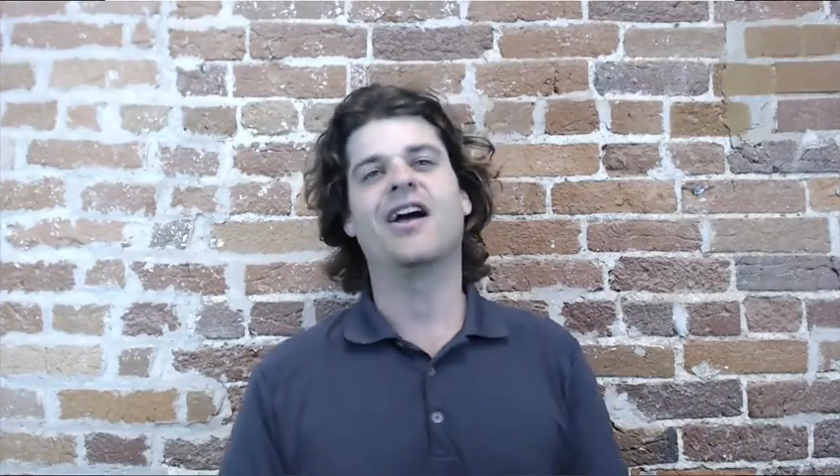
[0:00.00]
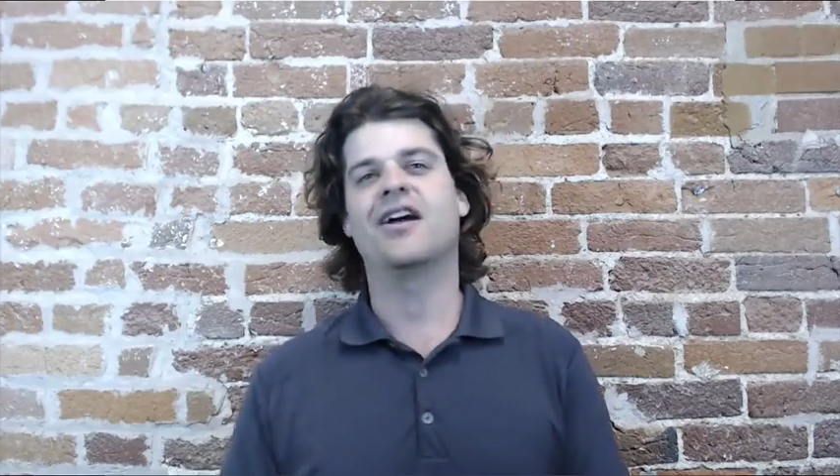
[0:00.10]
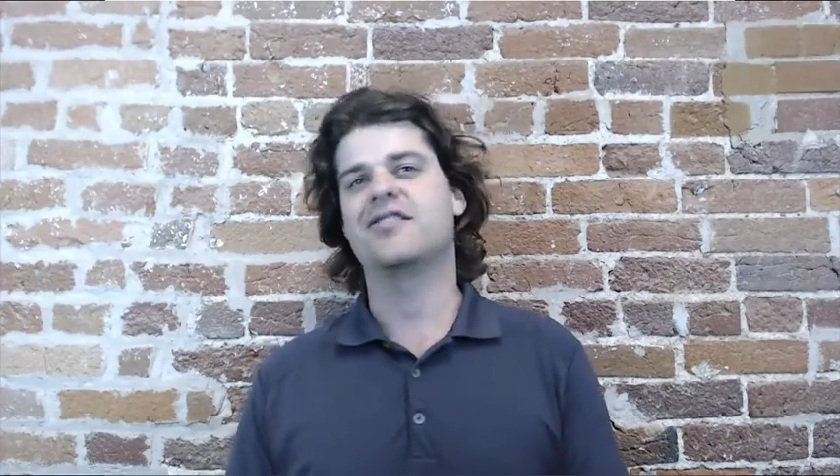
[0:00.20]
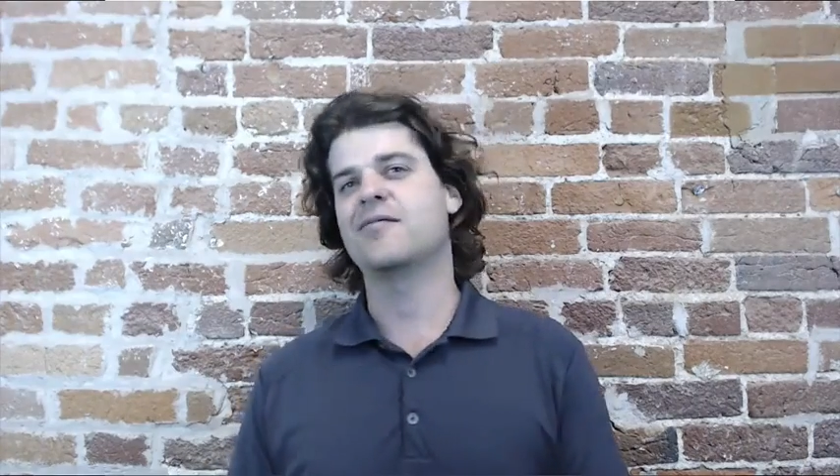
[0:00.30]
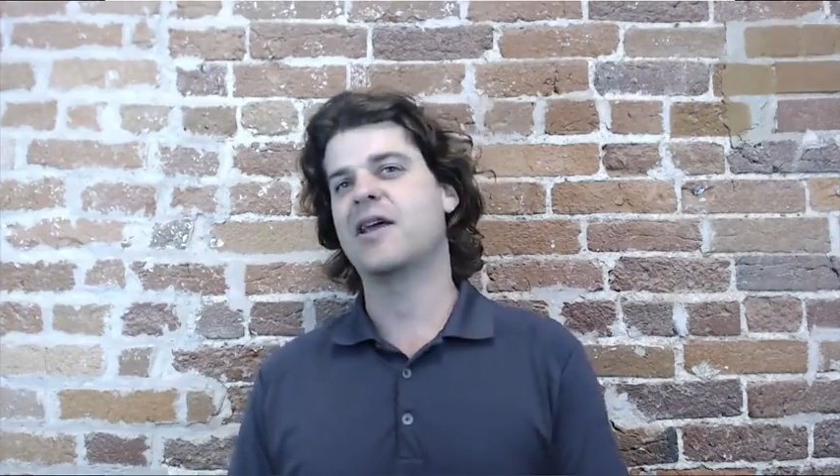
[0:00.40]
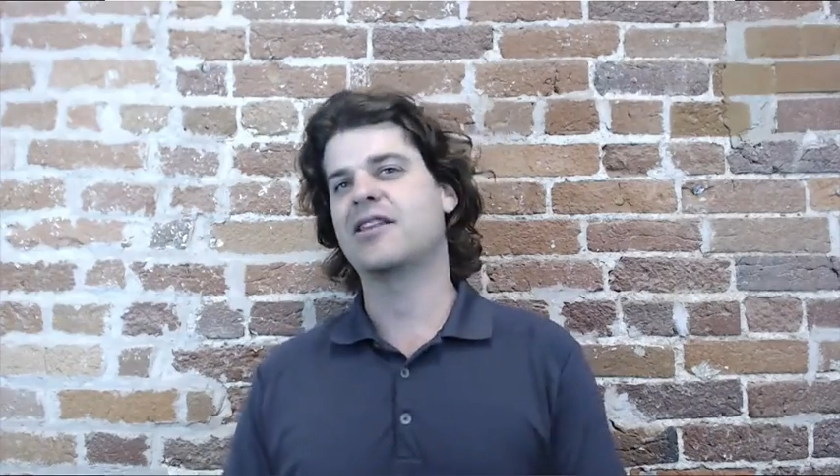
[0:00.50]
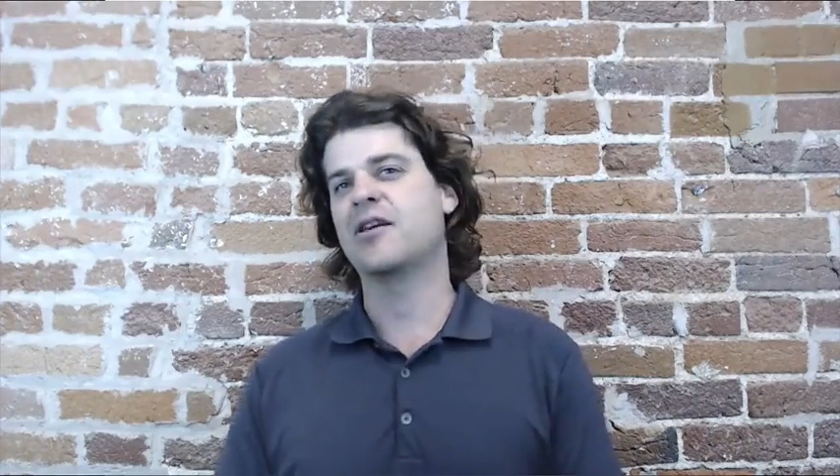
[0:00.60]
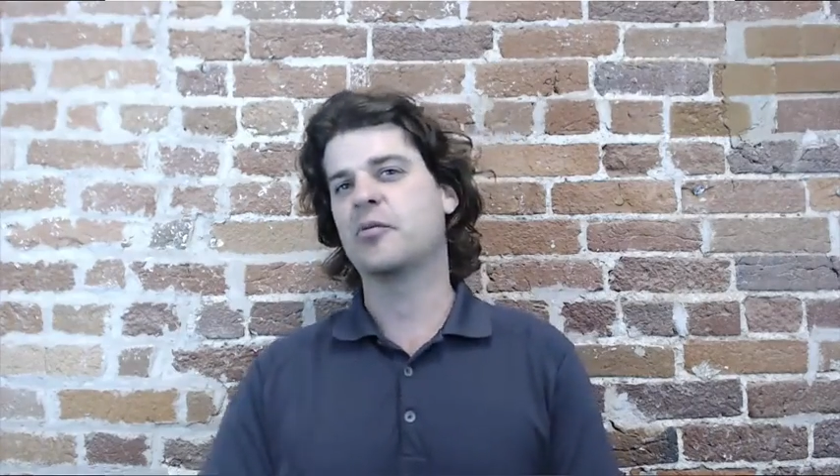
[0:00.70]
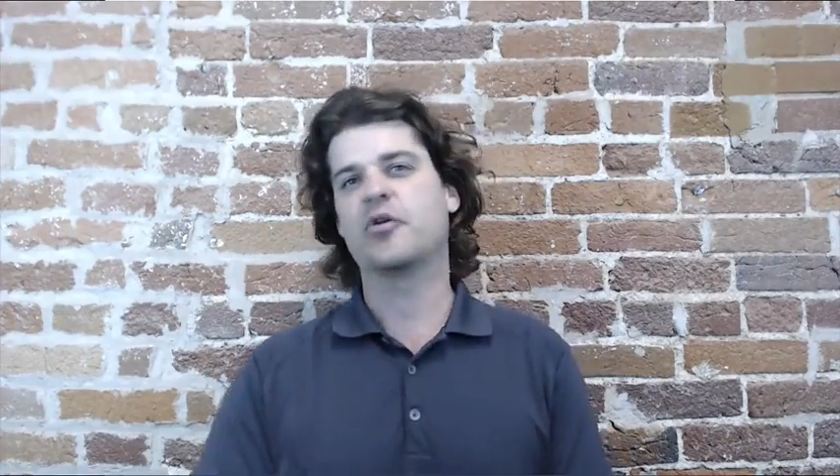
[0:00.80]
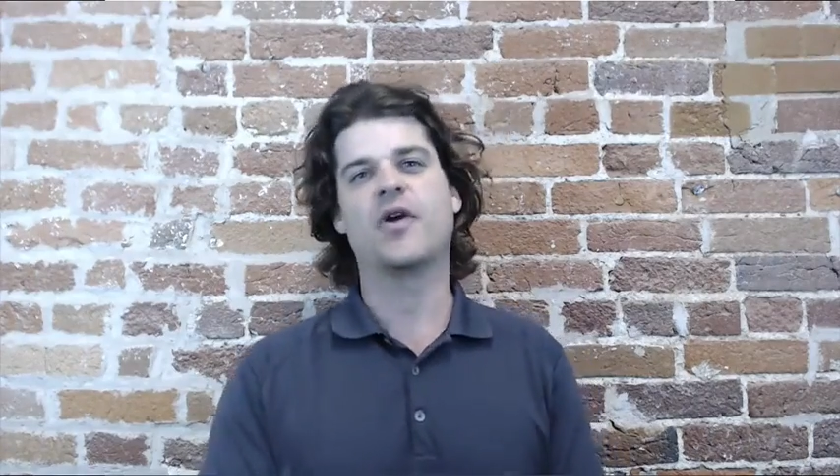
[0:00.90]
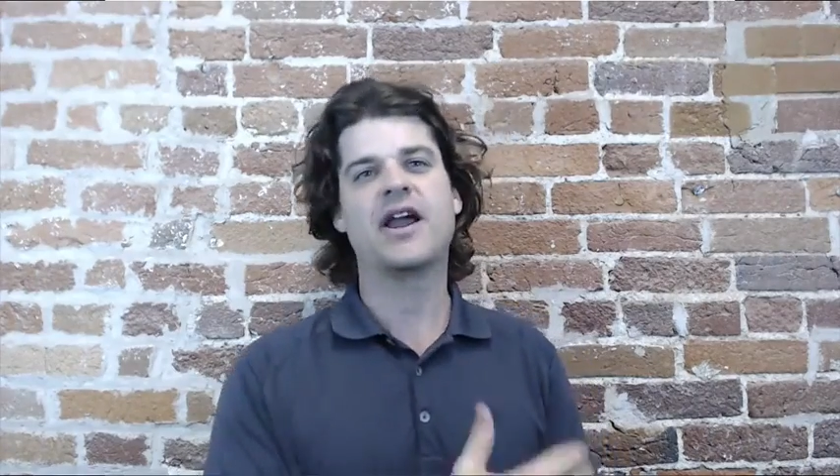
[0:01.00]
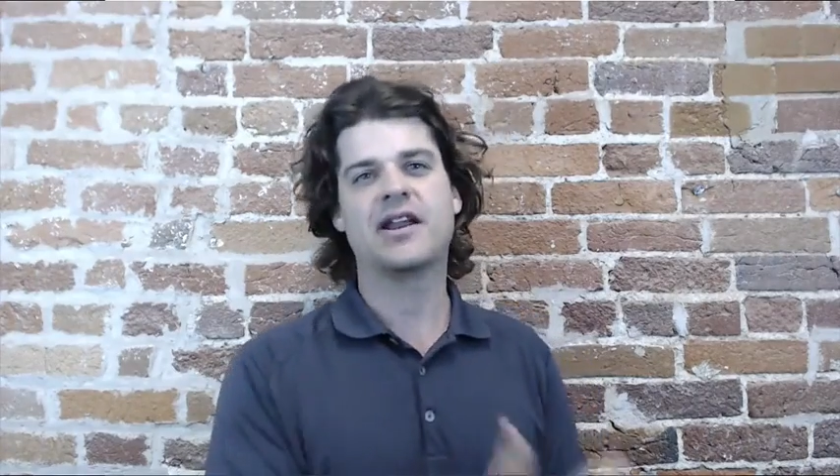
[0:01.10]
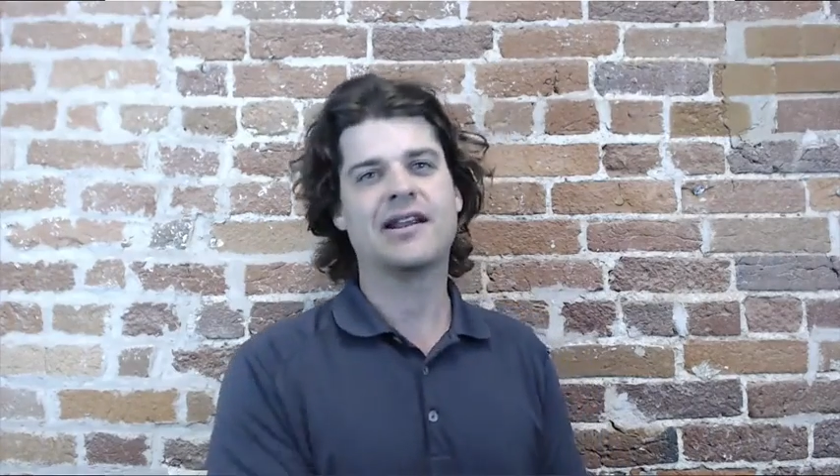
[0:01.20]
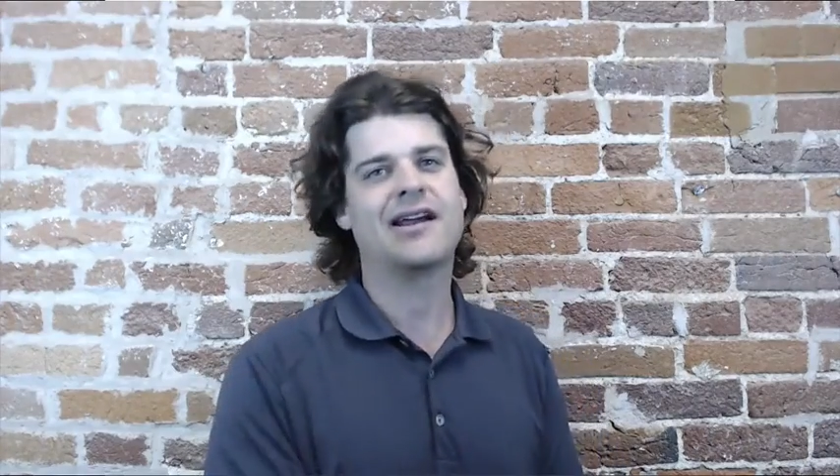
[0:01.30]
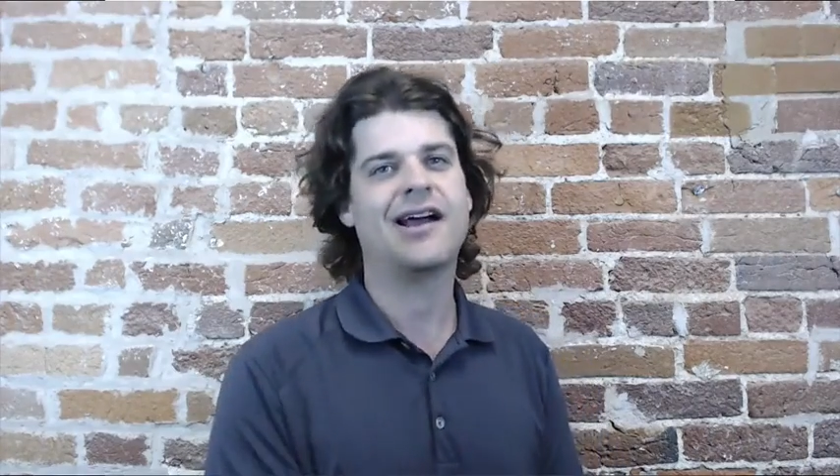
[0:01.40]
to make them great